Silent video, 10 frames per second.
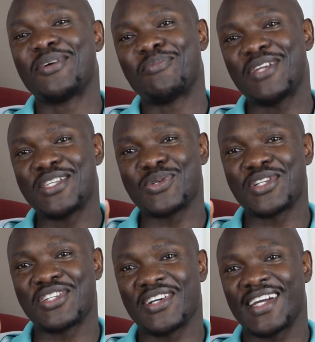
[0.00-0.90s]
Please
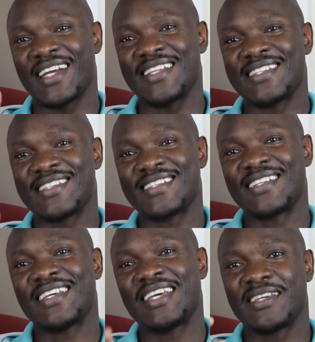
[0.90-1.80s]
wash your hands
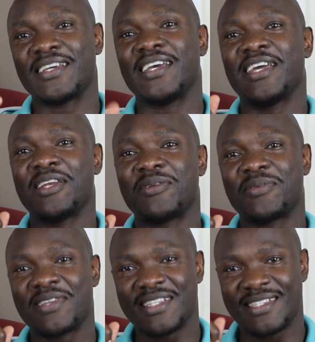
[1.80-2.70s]
and
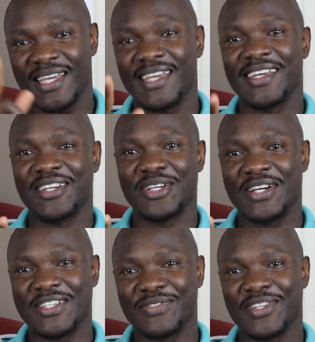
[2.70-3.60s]
stay
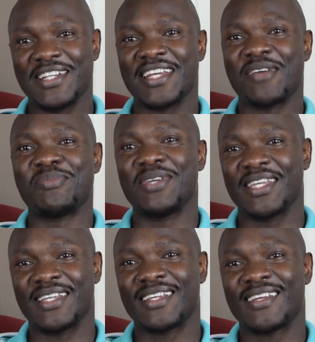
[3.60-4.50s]
indoors for the time being.
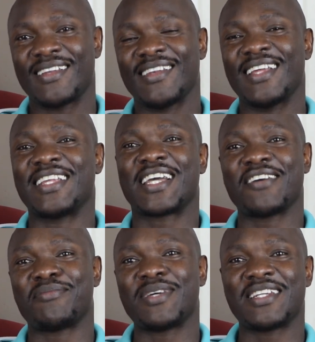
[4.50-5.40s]
Let the
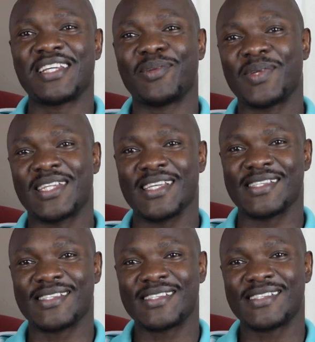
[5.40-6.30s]
government deal with
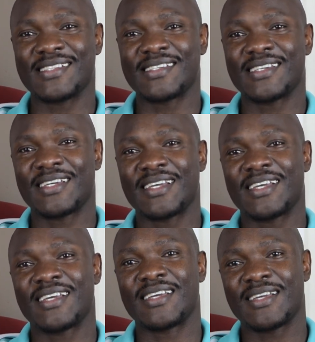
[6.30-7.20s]
this.
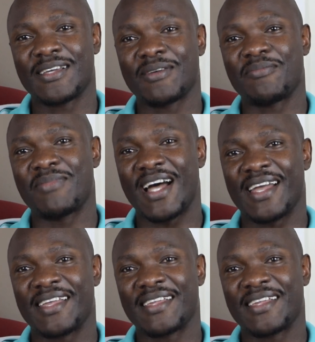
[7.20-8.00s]
Bye.